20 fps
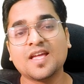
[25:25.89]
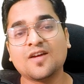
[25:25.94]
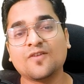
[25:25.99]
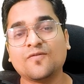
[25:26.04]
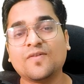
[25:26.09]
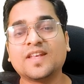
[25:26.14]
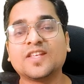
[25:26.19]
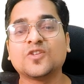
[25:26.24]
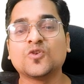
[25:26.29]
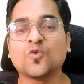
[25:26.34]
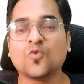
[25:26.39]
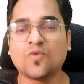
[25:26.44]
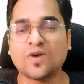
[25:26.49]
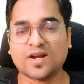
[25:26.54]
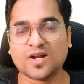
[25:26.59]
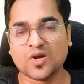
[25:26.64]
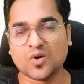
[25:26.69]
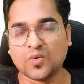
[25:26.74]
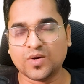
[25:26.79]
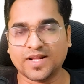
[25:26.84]
when you
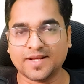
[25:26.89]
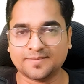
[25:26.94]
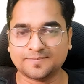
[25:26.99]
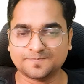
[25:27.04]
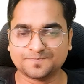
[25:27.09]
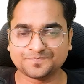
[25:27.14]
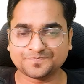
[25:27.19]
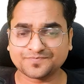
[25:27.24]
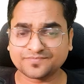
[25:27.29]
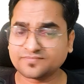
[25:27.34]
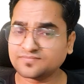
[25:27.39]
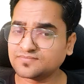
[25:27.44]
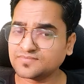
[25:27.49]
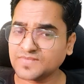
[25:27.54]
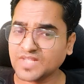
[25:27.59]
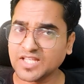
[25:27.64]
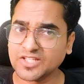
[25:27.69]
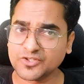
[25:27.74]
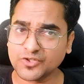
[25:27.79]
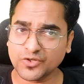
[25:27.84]
were coding.
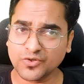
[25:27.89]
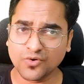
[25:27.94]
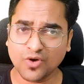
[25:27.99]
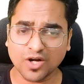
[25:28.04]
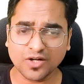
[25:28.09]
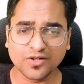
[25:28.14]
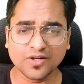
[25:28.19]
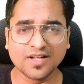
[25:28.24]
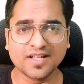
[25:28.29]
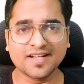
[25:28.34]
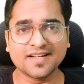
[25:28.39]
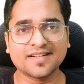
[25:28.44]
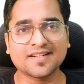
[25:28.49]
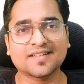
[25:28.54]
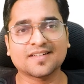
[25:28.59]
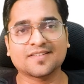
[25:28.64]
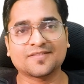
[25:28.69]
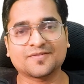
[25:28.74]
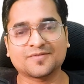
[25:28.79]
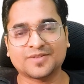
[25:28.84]
So you got to
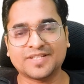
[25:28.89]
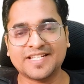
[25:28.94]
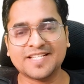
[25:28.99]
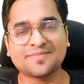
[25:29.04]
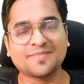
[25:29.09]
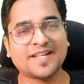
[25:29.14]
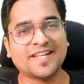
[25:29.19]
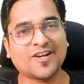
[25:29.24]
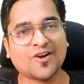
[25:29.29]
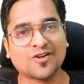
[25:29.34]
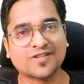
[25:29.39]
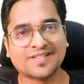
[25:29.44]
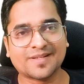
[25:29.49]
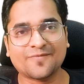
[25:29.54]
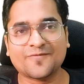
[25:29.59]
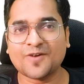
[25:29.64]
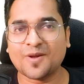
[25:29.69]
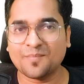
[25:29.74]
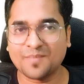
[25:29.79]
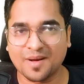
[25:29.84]
learn these many
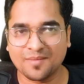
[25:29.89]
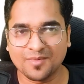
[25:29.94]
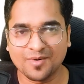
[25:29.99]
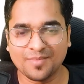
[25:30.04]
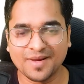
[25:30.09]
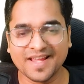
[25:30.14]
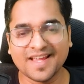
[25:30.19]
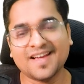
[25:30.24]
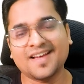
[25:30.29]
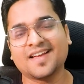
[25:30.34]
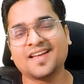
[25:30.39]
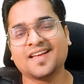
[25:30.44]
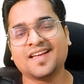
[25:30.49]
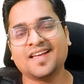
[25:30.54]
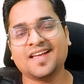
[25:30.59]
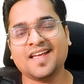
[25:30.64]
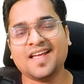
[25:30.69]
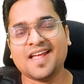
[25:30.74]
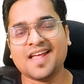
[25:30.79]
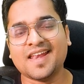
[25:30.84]
concepts from Babu Bhaiya.
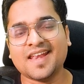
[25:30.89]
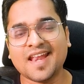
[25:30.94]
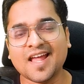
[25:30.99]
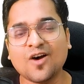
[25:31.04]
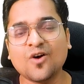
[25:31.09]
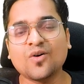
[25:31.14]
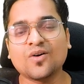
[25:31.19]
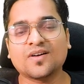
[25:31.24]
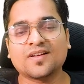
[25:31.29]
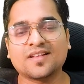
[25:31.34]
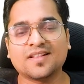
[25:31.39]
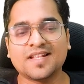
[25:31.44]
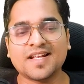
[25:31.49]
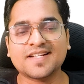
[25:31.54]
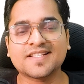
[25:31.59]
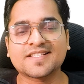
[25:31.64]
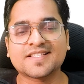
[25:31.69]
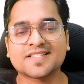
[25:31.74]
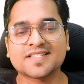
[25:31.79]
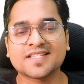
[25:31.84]
And now
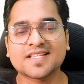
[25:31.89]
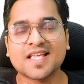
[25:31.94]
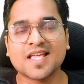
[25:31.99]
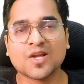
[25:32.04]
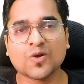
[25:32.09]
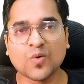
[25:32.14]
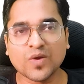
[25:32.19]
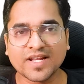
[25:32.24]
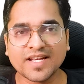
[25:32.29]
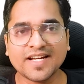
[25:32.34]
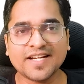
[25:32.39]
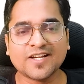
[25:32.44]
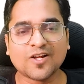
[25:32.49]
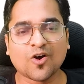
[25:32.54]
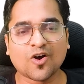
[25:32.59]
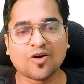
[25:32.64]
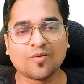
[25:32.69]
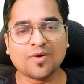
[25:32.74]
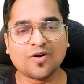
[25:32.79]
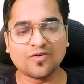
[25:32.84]
let's quickly
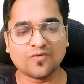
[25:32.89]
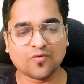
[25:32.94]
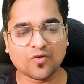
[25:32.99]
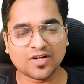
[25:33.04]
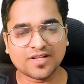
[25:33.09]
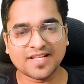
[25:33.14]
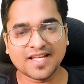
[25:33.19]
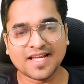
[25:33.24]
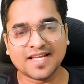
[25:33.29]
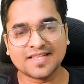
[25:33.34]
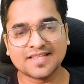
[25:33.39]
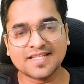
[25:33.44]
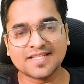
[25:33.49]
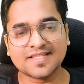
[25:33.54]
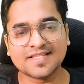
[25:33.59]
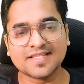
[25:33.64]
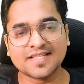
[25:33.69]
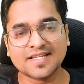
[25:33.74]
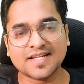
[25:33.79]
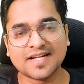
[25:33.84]
talk about what the hell
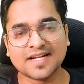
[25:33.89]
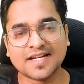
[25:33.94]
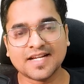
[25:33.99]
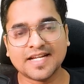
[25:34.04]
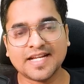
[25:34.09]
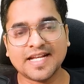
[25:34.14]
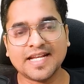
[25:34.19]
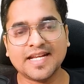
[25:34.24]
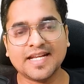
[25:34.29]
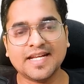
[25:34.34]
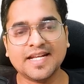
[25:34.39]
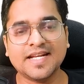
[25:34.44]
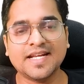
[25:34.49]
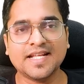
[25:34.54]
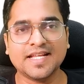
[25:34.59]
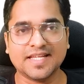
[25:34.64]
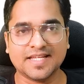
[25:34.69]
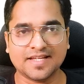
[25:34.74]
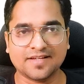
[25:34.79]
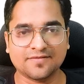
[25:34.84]
this
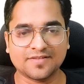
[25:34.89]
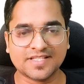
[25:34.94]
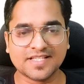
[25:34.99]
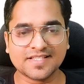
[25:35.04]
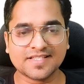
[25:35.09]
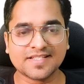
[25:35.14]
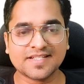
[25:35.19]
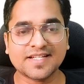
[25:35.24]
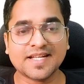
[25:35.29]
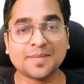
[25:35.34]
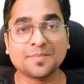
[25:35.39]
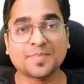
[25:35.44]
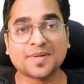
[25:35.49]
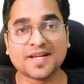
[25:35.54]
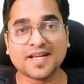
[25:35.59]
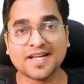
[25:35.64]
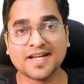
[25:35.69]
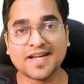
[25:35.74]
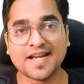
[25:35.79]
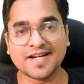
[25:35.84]
TDD, which is
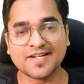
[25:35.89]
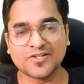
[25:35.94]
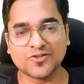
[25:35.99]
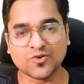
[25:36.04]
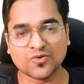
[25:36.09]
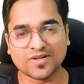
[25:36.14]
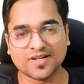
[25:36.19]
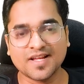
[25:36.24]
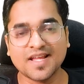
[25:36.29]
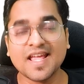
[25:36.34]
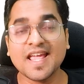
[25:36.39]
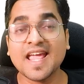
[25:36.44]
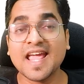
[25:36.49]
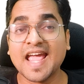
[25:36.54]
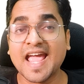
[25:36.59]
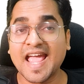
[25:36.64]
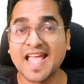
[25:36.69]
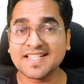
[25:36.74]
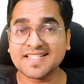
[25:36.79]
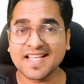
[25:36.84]
temporary dead zone.
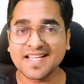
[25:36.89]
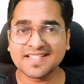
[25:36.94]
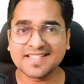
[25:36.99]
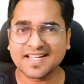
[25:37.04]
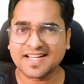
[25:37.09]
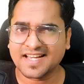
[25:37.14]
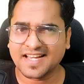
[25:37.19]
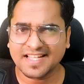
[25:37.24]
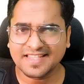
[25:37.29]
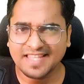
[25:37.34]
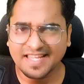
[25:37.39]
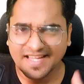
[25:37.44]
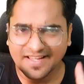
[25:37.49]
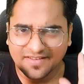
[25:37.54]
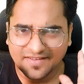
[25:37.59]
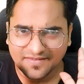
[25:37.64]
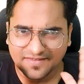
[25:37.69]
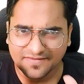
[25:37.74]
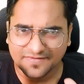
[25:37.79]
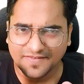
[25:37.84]
As I said,
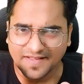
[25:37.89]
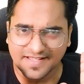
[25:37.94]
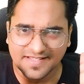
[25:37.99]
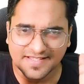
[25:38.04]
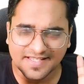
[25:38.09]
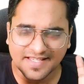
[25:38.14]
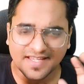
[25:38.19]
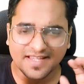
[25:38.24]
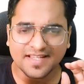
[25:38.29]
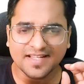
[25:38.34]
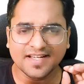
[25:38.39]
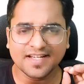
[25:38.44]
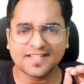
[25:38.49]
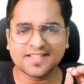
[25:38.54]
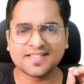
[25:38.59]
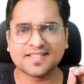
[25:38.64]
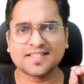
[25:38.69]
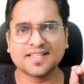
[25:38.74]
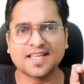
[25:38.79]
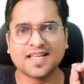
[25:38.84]
nothing fancy.
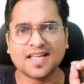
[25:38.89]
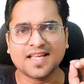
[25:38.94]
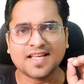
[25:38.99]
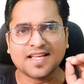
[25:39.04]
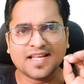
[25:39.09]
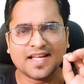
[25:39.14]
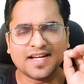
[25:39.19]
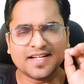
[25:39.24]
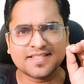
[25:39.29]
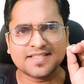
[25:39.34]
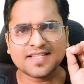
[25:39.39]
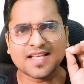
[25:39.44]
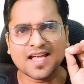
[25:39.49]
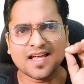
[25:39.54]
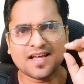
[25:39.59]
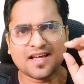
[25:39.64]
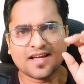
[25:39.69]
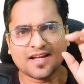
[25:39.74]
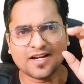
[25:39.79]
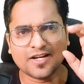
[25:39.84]
It's
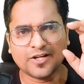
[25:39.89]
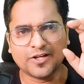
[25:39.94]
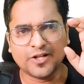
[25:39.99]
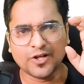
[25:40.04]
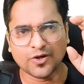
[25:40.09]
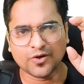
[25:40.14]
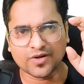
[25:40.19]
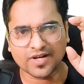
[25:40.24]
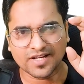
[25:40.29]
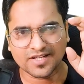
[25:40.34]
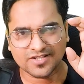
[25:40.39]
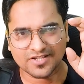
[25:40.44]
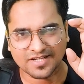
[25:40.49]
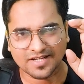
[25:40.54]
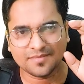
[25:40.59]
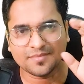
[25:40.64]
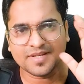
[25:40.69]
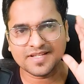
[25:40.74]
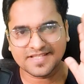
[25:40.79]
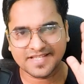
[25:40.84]
a
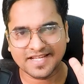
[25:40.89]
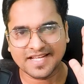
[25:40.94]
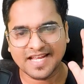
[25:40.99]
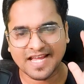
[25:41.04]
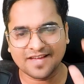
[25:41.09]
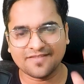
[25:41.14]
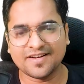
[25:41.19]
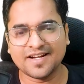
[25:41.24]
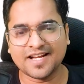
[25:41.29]
duration. Basically, I will